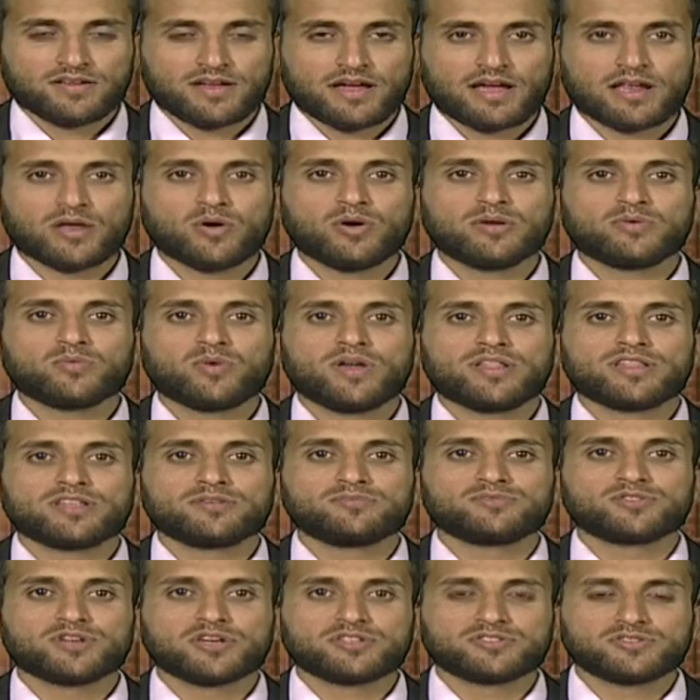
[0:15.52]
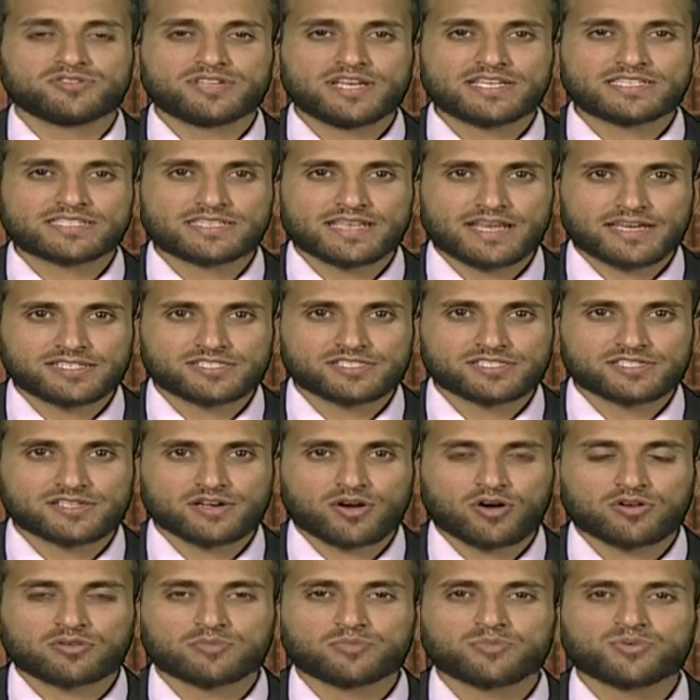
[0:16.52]
Hello and welcome to our today's lecture
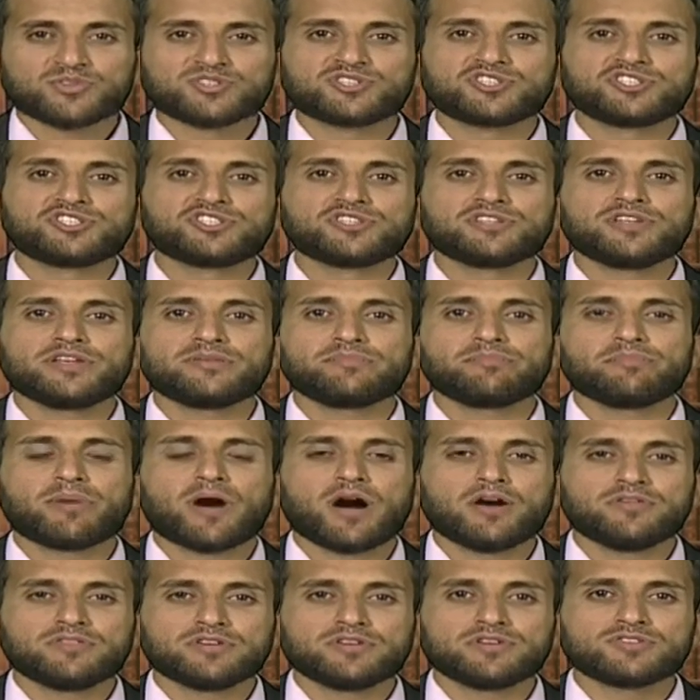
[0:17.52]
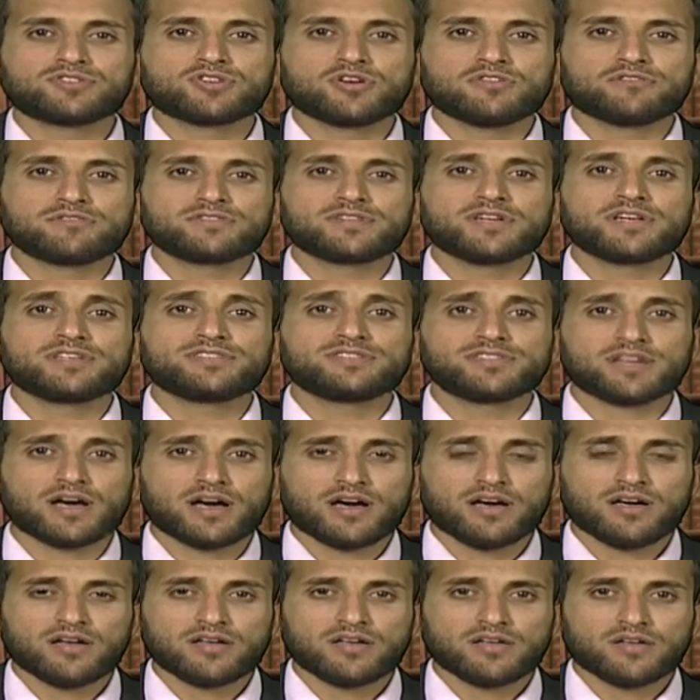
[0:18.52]
on position and powers of
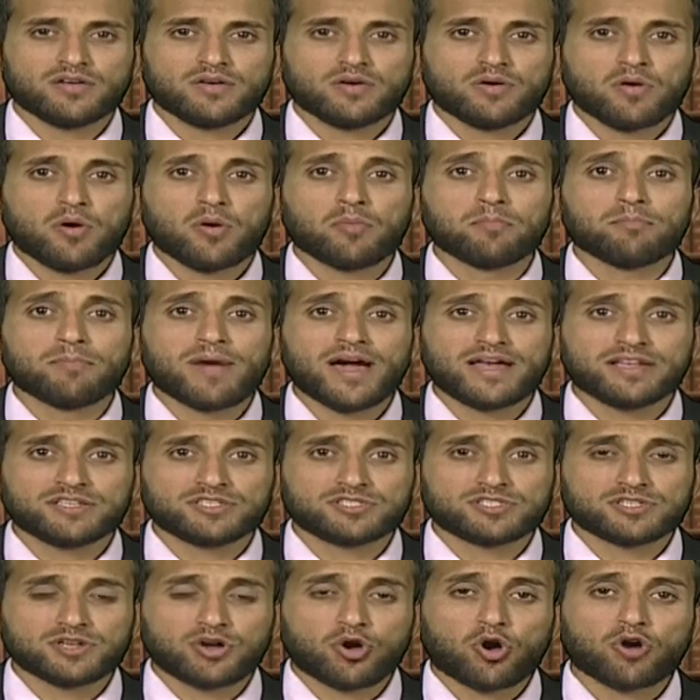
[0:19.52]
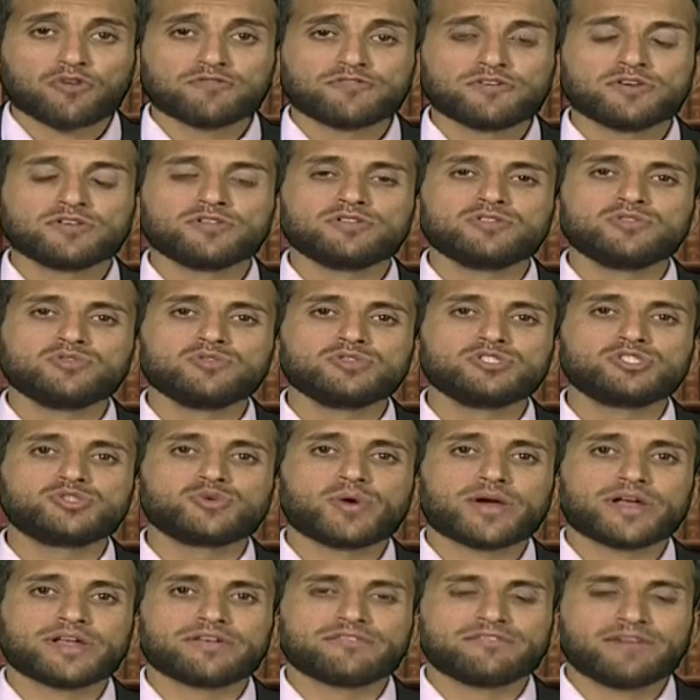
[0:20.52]
Karta or manager of Hindu
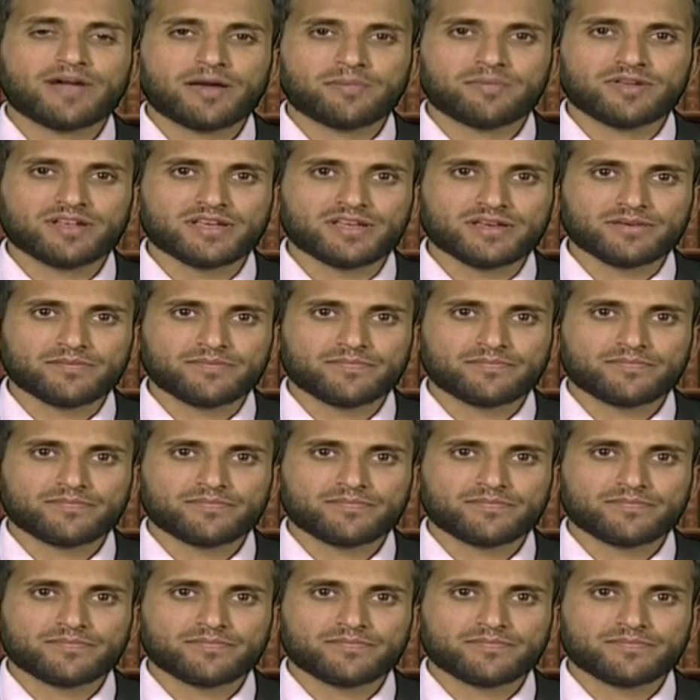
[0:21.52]
joint family.